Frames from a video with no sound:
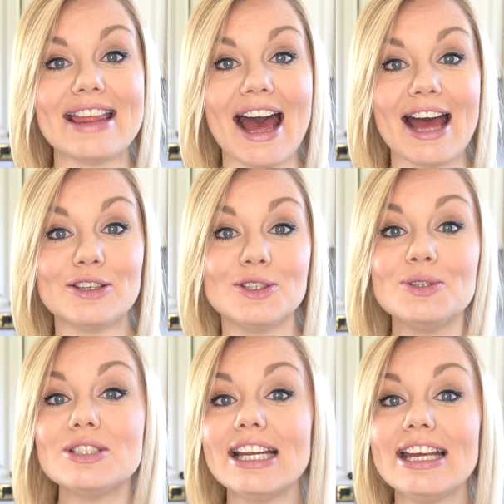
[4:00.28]
that
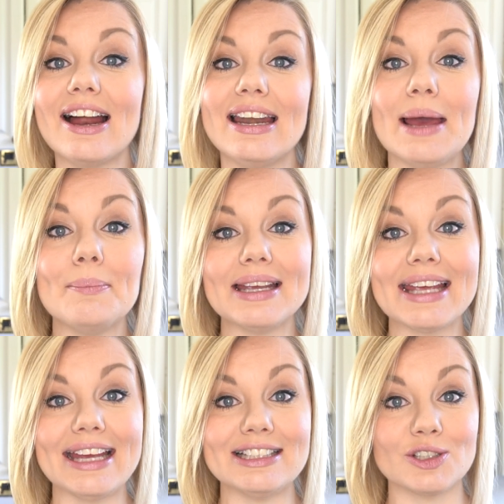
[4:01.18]
usually I let my
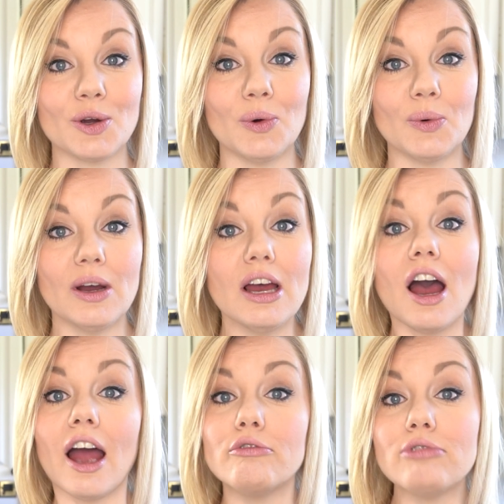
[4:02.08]
cakes cool,
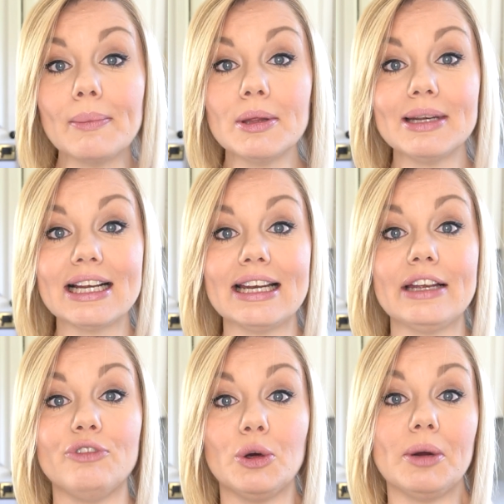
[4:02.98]
I wrap them in
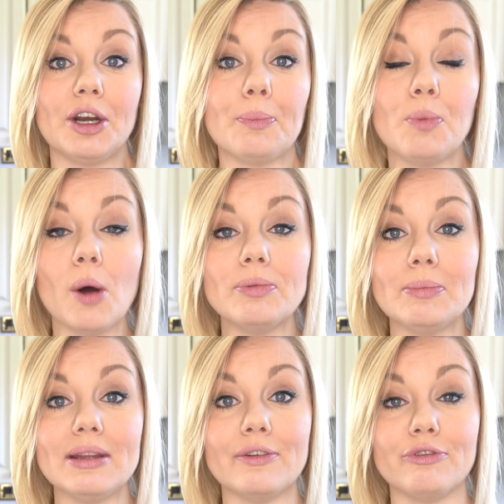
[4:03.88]
cling film and I pop
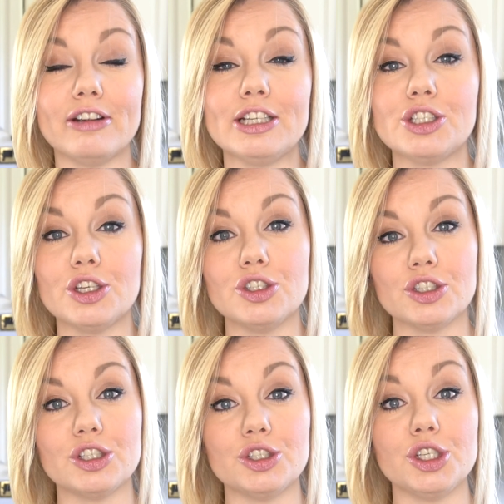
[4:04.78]
them in the fridge
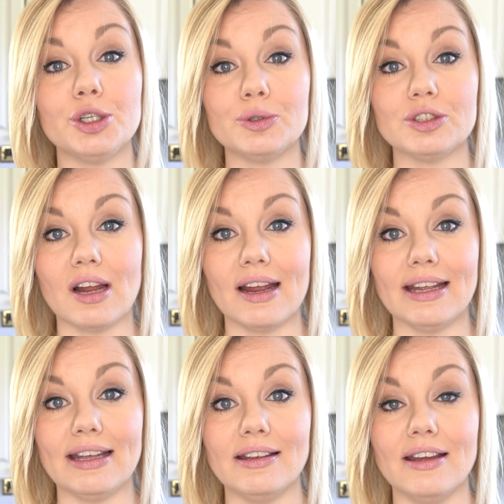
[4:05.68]
just to chill
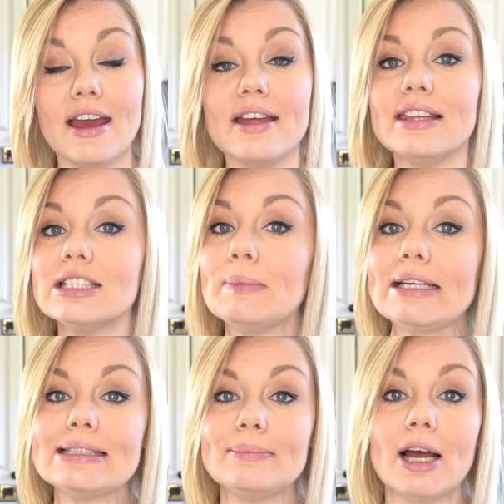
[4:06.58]
slightly. This
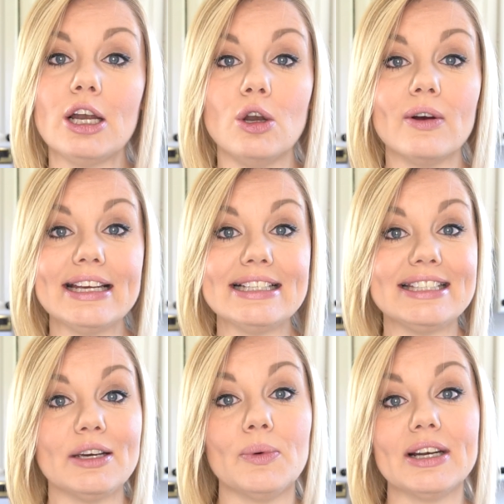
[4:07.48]
makes them a lot
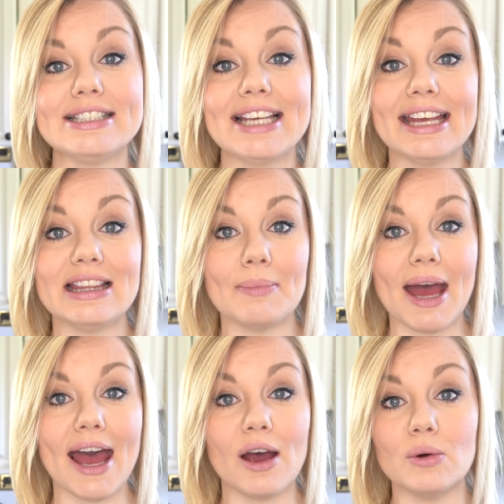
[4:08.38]
easier when I take them
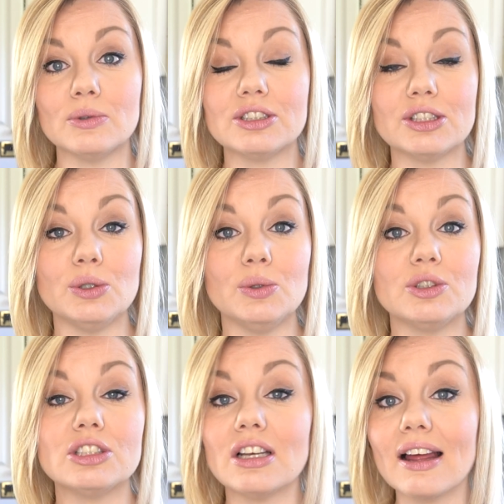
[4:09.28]
out to
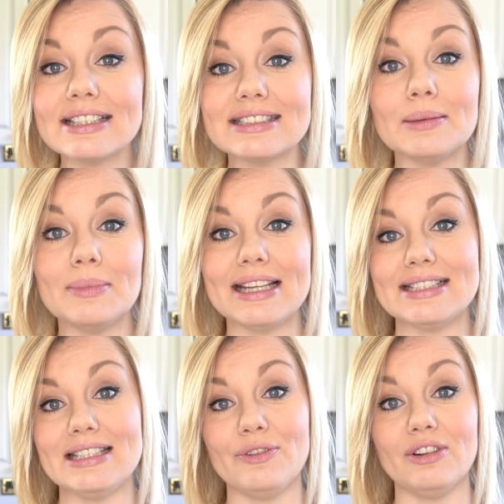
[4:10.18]
slice them
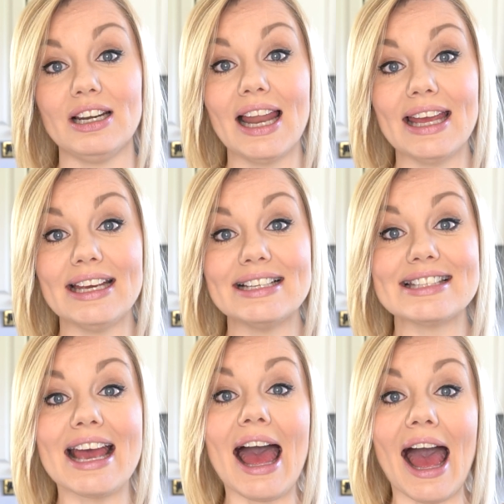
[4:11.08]
into different
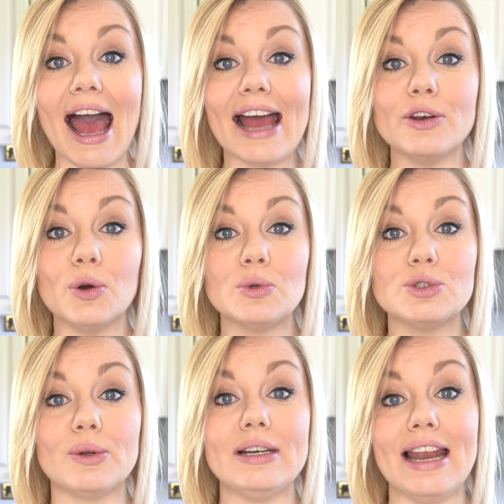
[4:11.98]
layers and
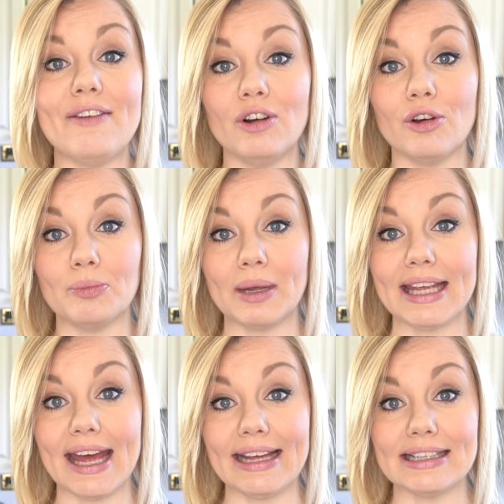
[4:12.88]
also level off my
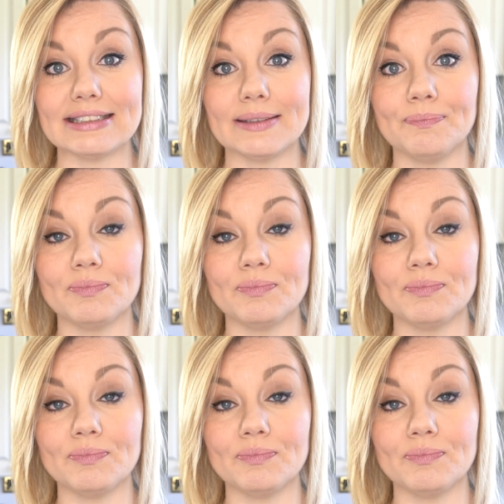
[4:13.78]
cakes.